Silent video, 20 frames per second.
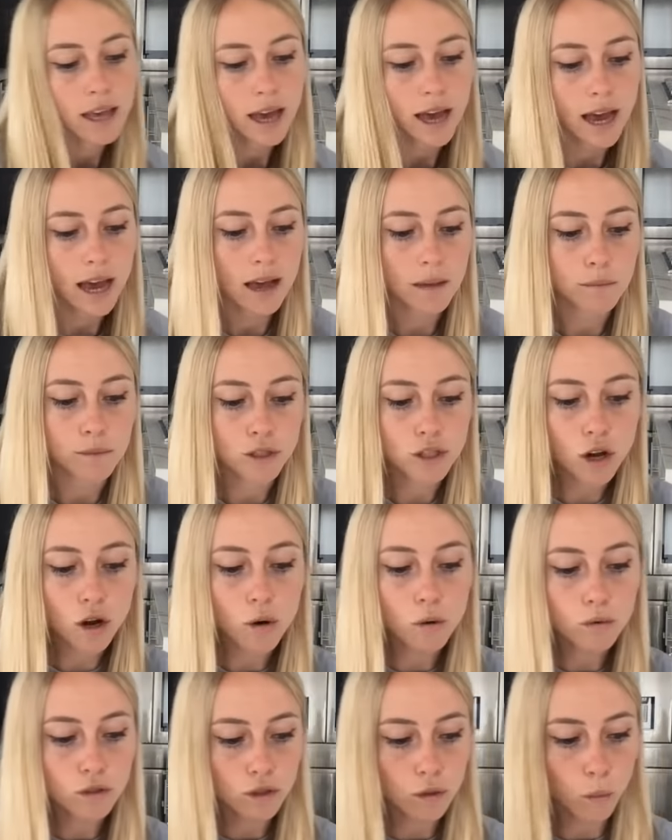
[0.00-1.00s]
Um,
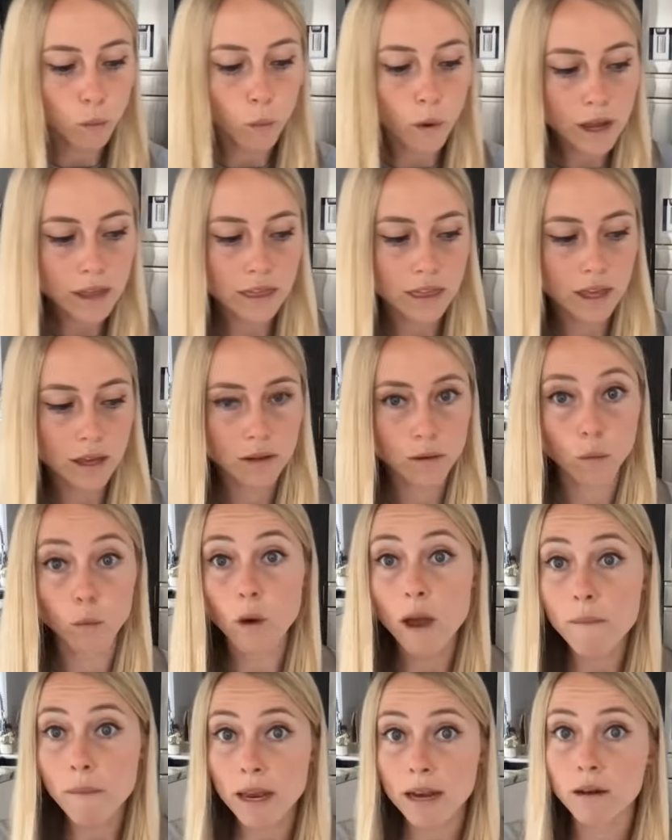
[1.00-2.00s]
so with
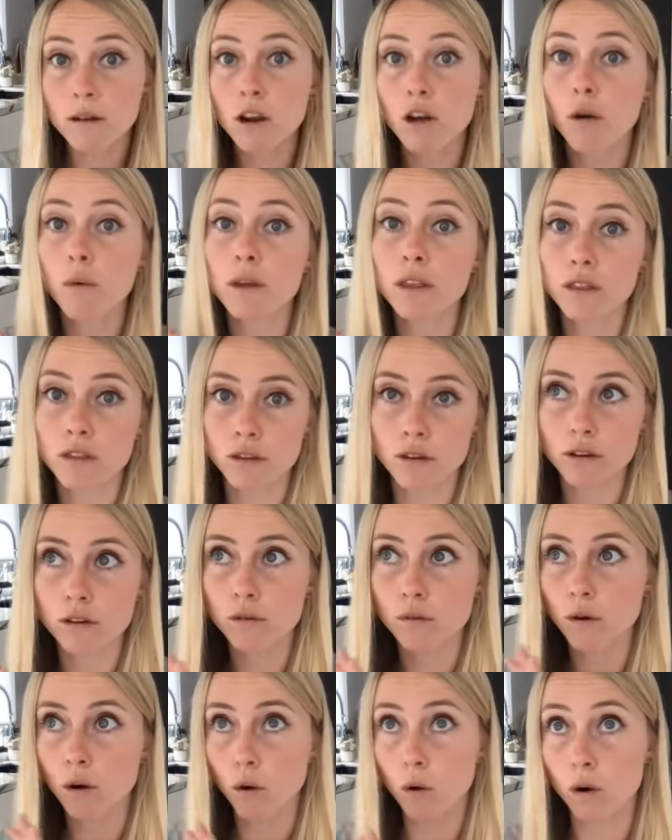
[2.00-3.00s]
women going
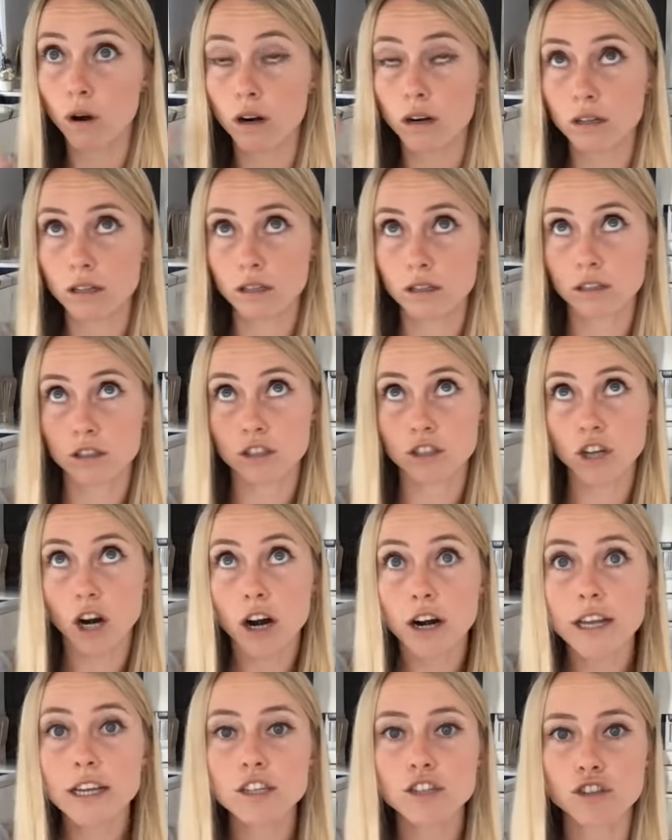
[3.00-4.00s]
through or
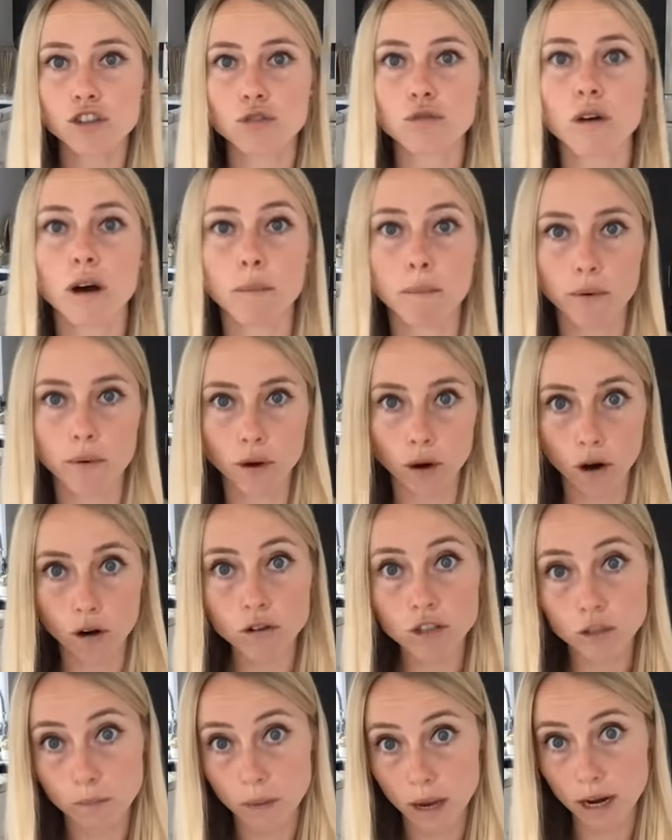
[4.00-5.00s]
starting to
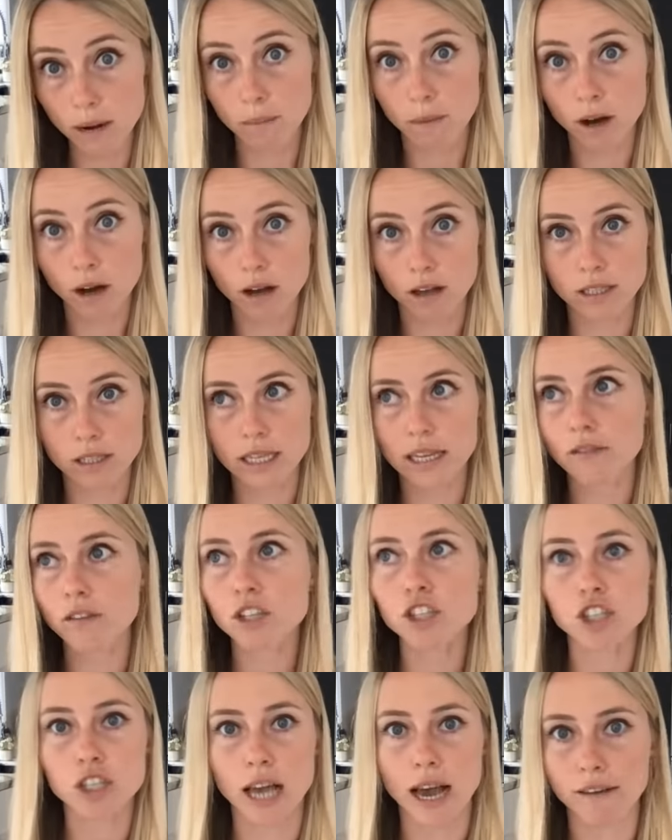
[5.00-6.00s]
approach menopause, even
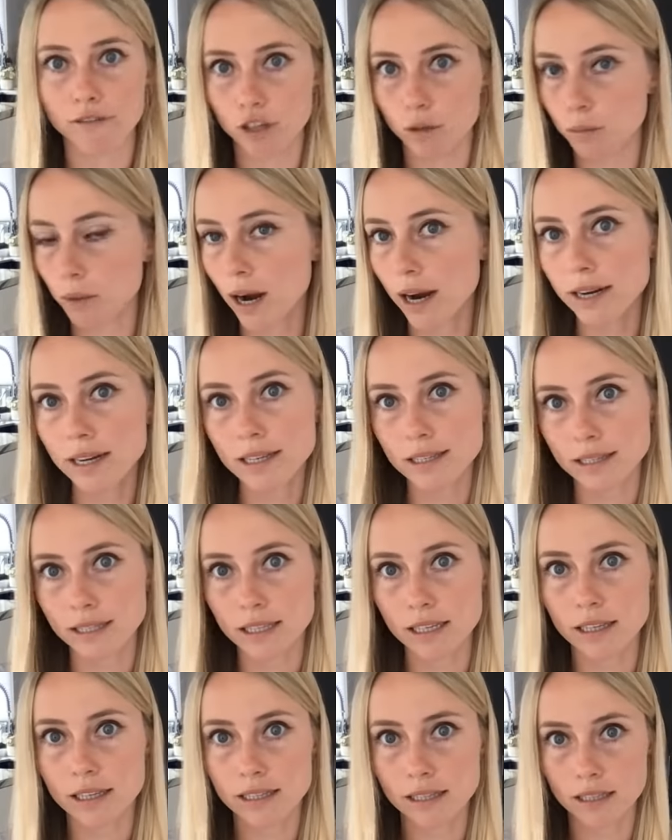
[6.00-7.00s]
just after
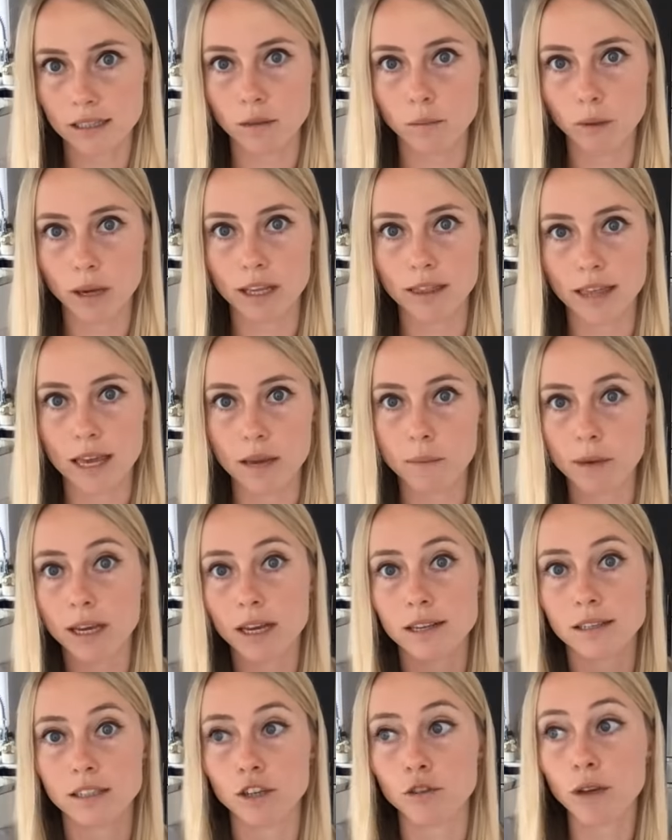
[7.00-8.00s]
pregnancy, this is a big thing
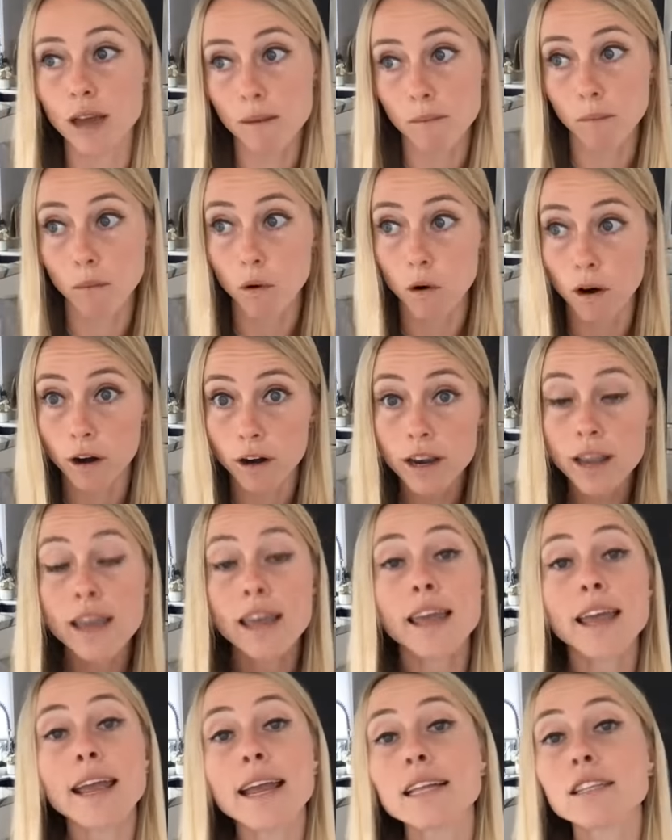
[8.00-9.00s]
because you get more
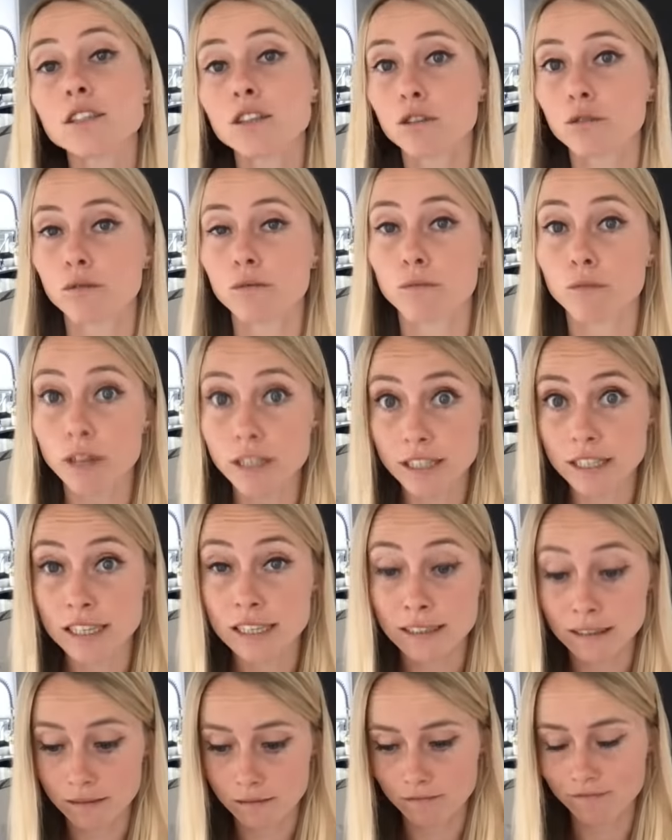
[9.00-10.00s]
insulin
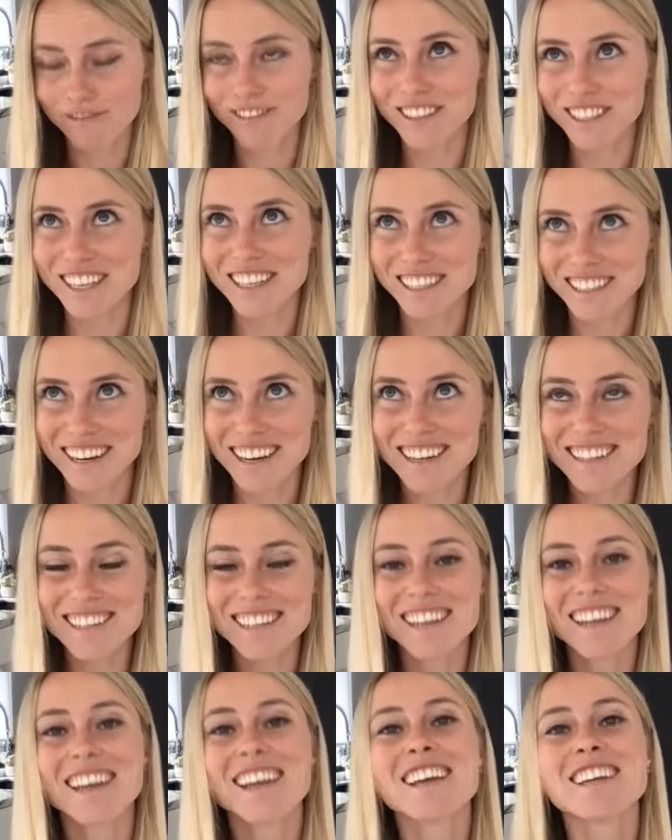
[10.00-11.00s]
resist resistant
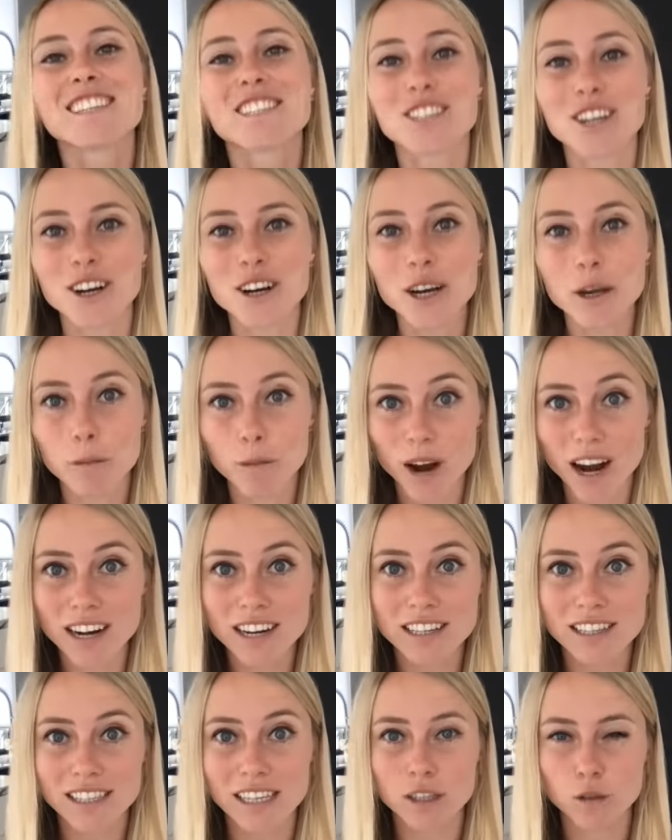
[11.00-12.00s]
during
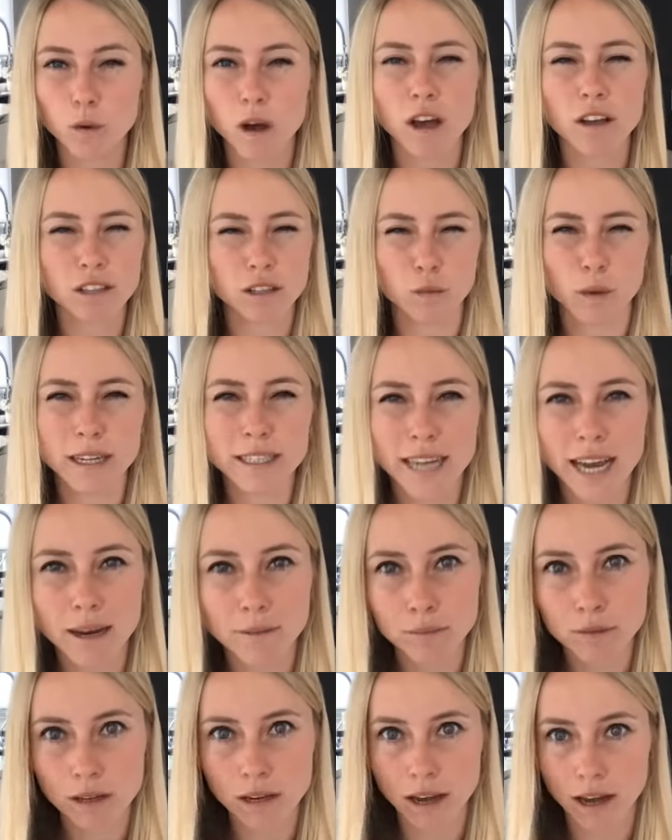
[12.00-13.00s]
pregnancy as well. This is why
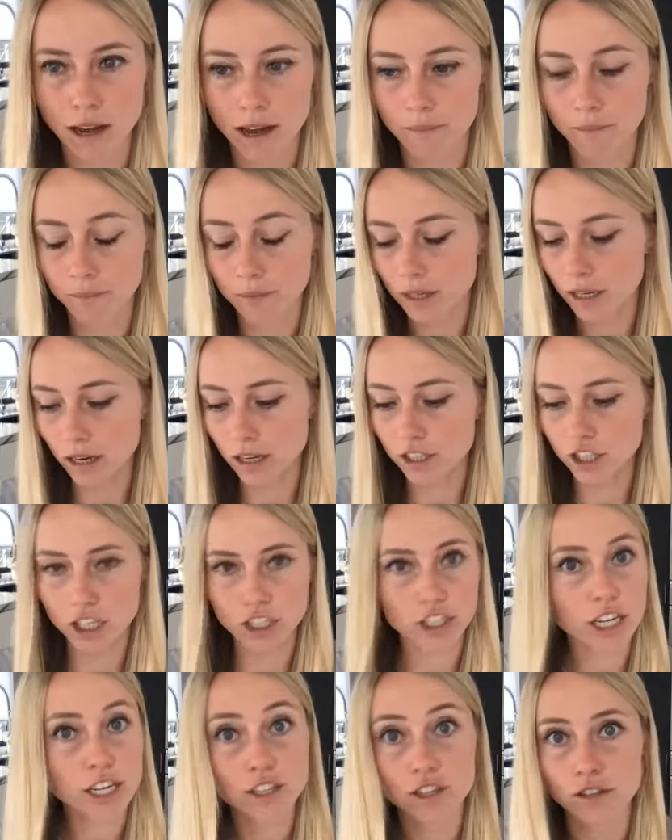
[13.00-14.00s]
type um, uh,
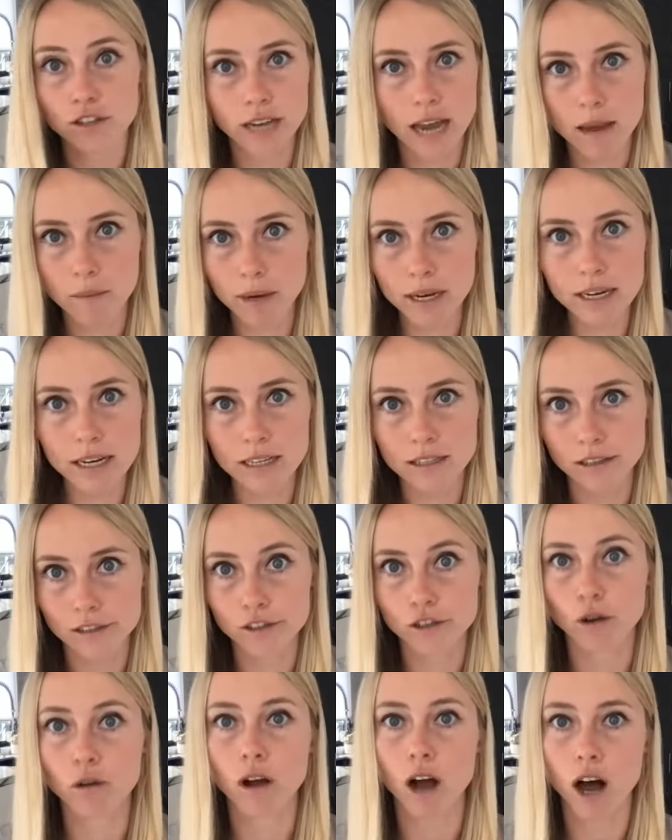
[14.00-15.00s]
gestational diabetes is
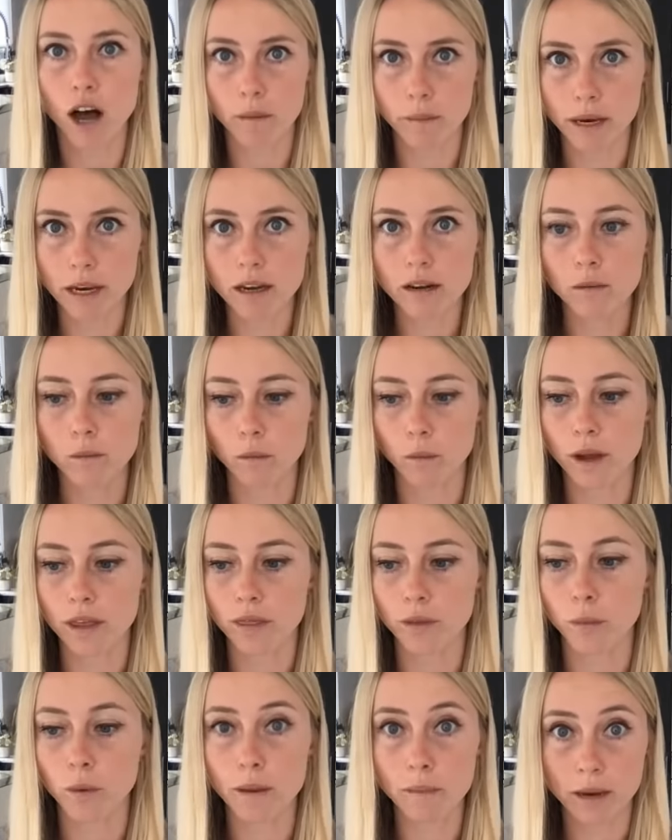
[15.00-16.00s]
so common
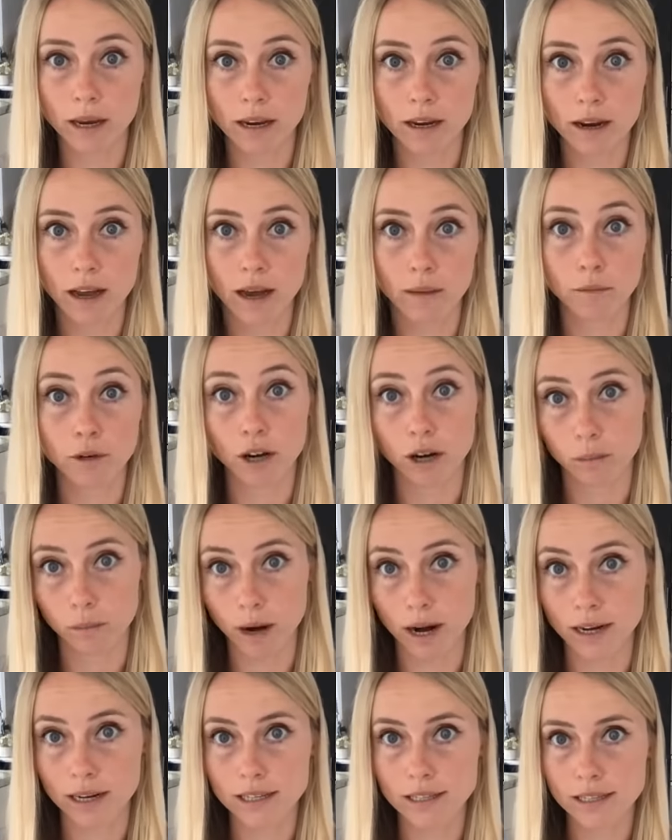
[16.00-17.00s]
with women um, during
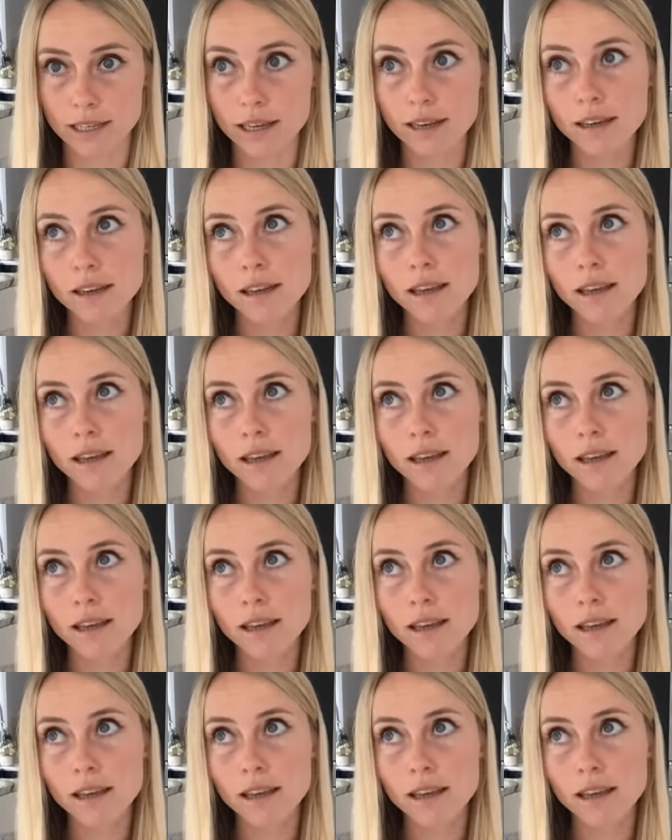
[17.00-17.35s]
pregnancy.